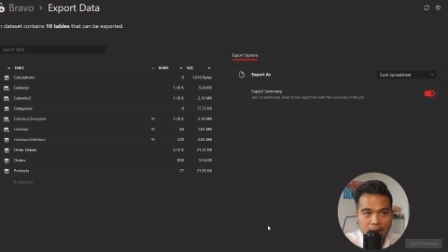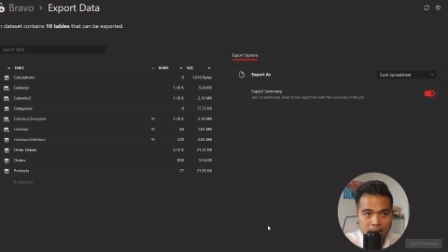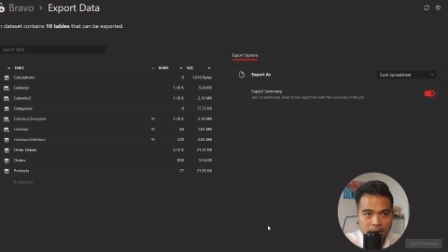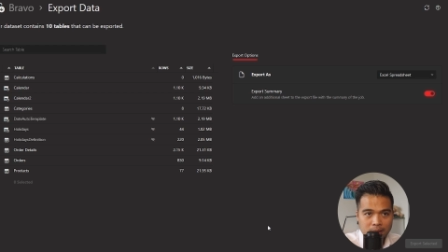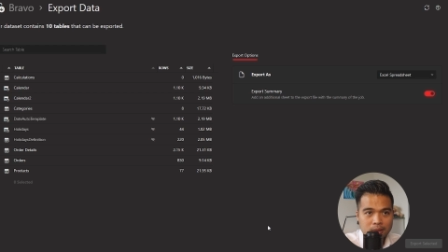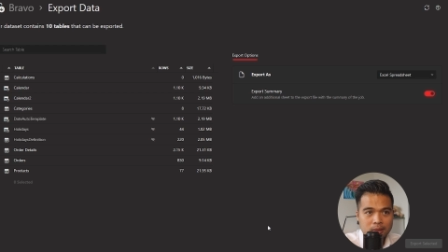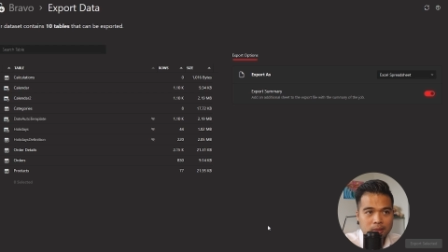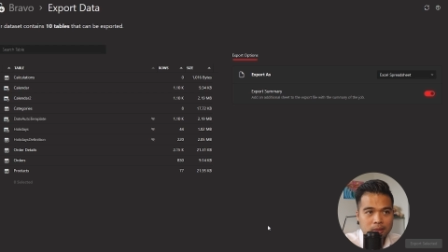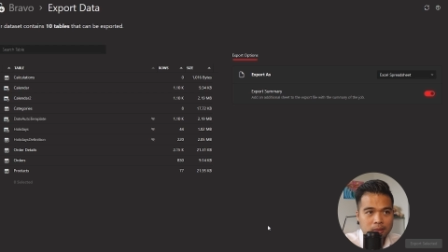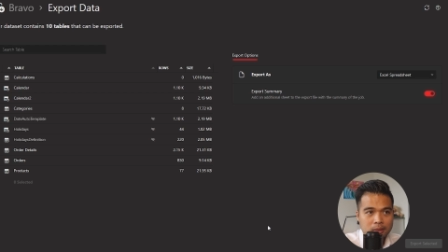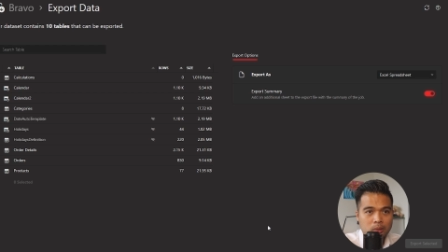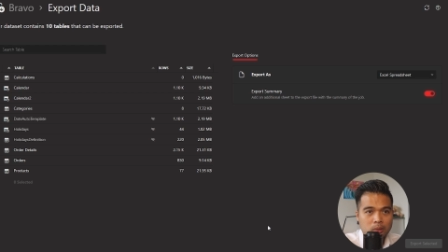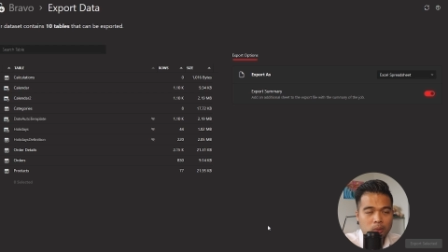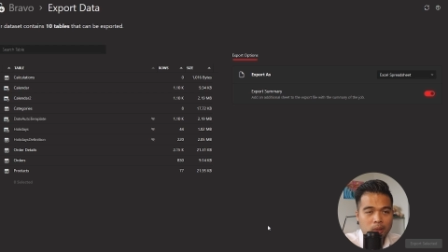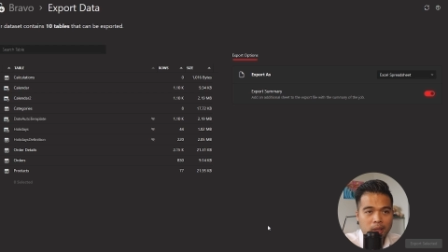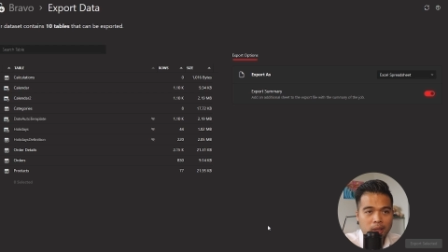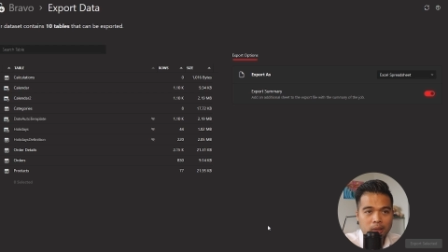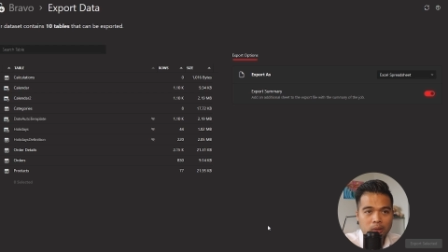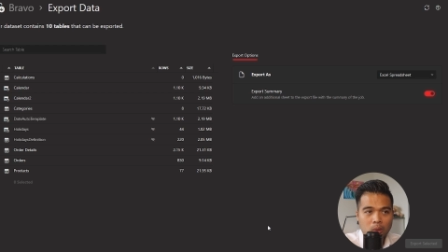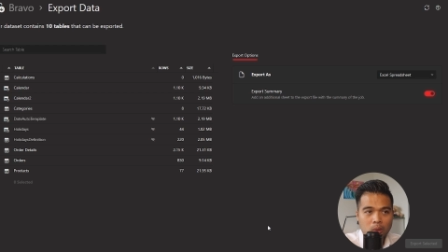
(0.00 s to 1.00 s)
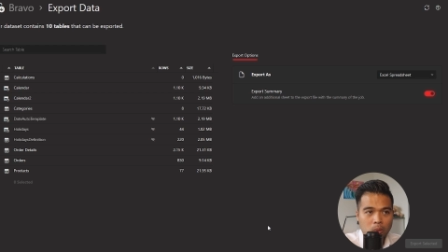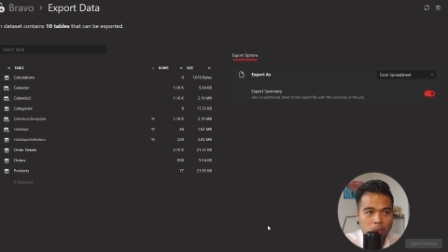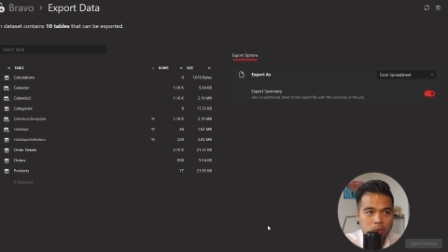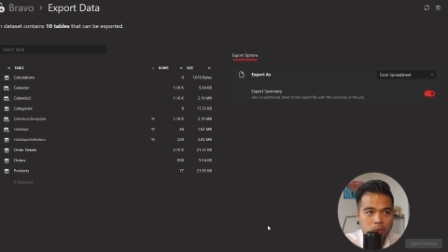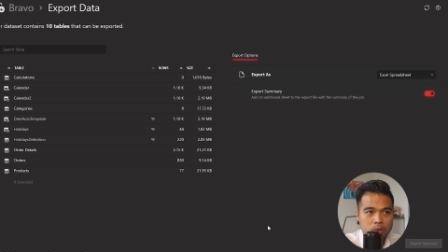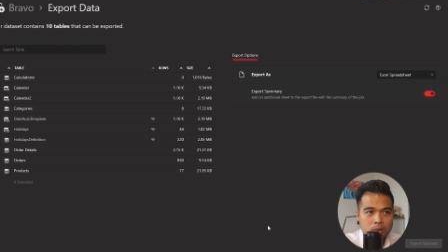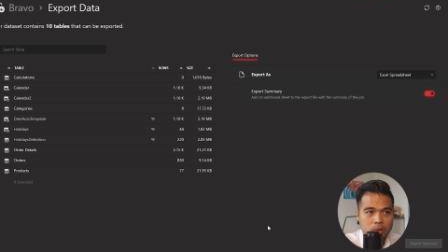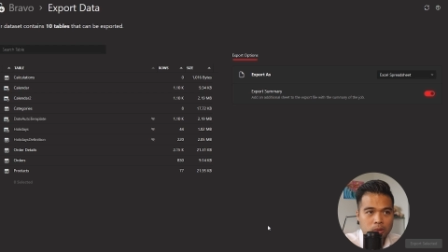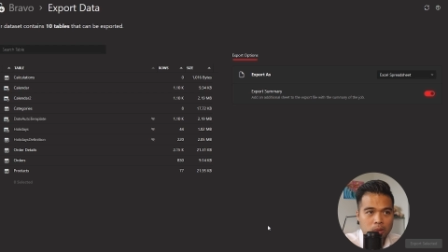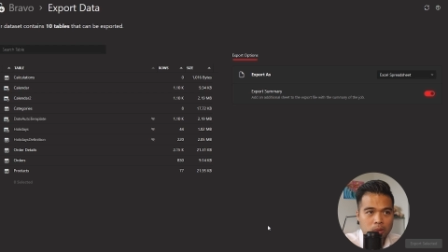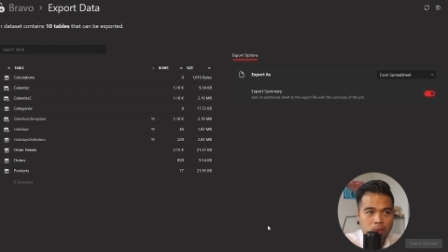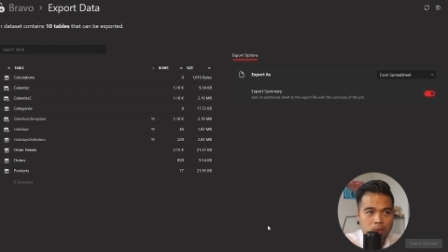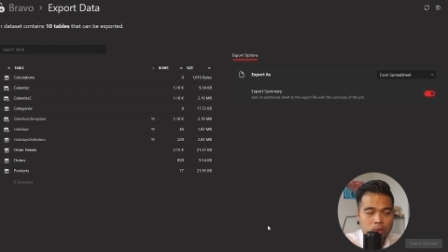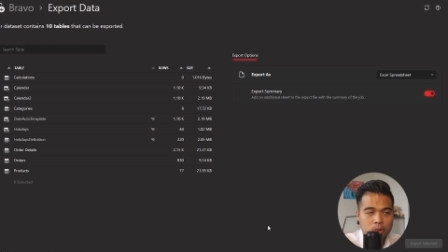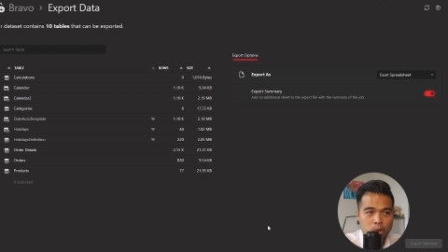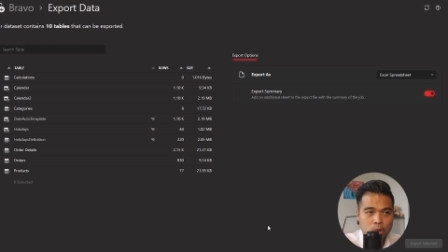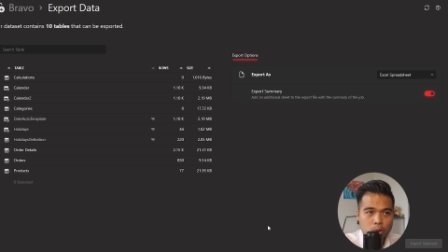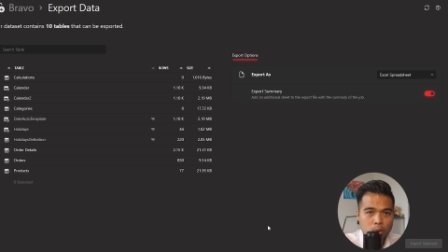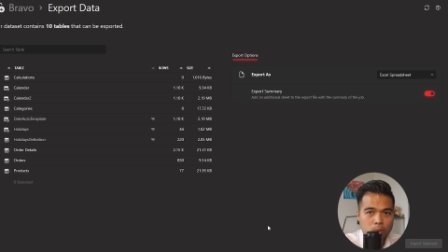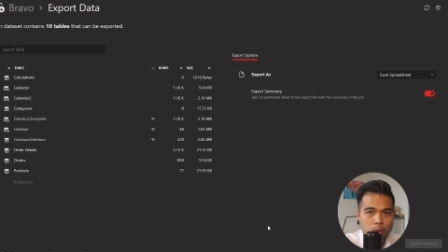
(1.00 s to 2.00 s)
and you can also
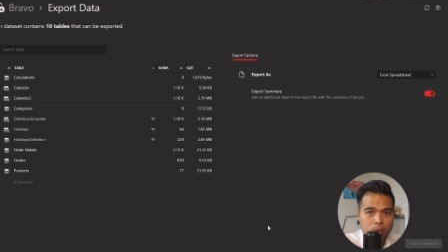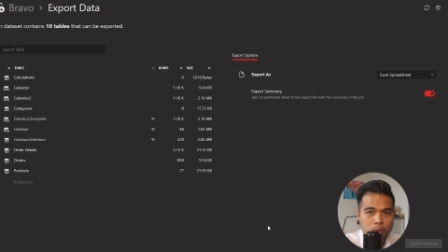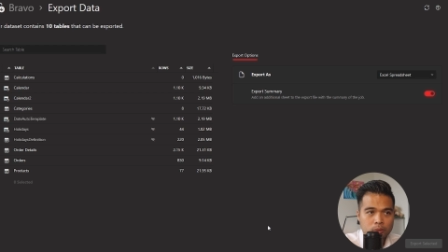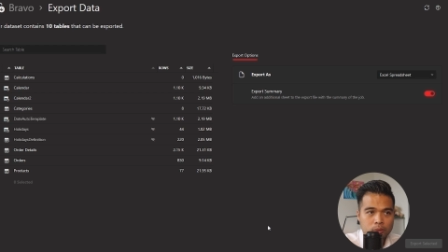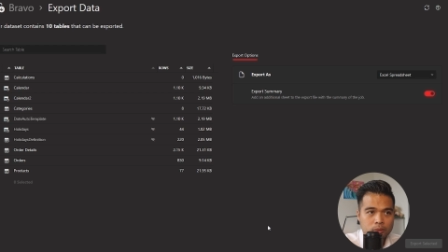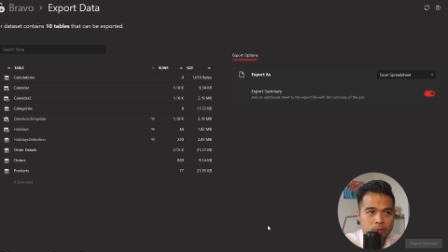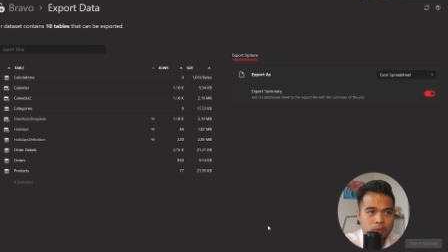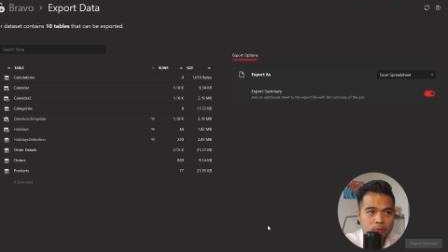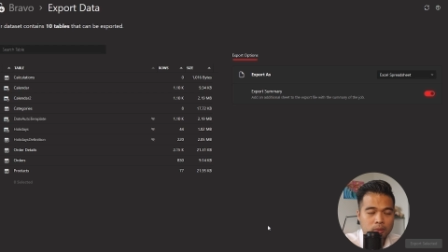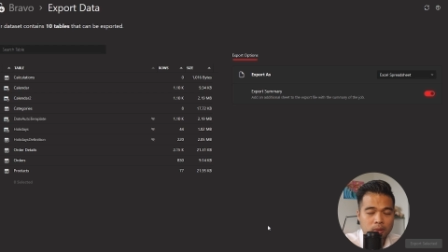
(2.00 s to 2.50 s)
choose,